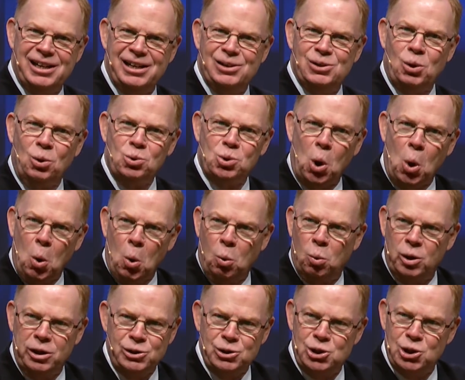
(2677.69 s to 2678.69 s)
Those old
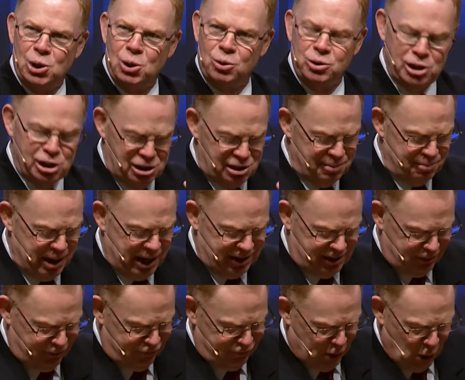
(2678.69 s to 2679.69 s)
ones, you know, just about
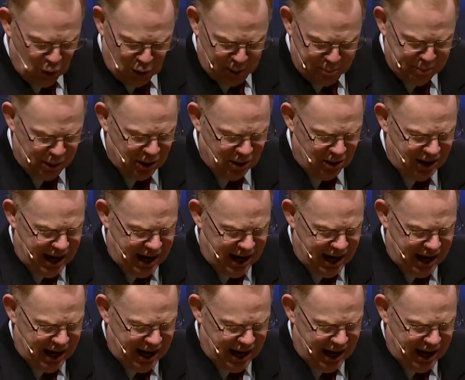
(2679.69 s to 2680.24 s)
to fall apart.